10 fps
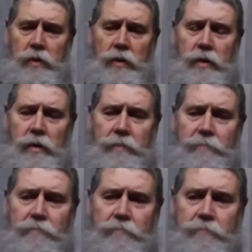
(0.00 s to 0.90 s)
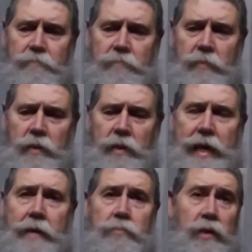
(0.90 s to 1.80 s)

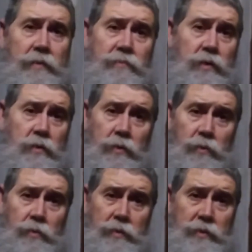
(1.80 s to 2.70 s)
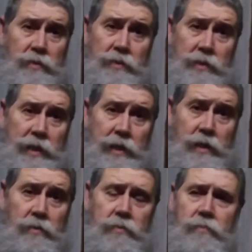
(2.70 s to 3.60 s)
I believed in the Lord as a
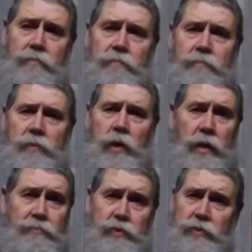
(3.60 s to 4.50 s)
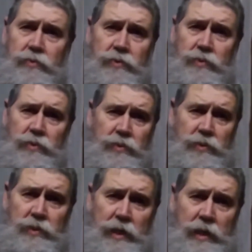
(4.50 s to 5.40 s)
child, loved Jesus as
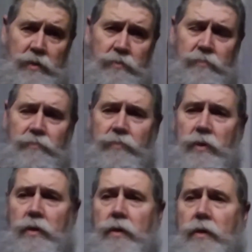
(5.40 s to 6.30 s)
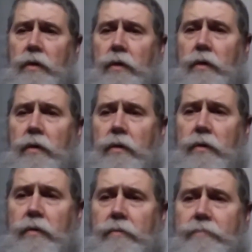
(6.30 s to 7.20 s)
a child.
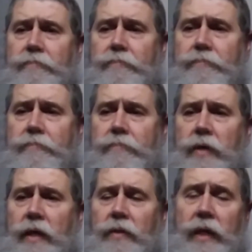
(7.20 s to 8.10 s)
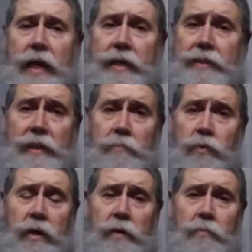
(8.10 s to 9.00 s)
And then I
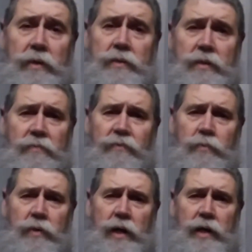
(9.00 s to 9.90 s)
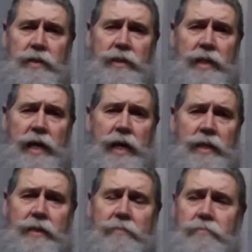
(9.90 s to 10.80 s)
separated myself from God,
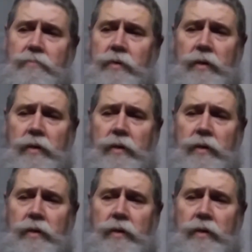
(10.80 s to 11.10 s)
denied him.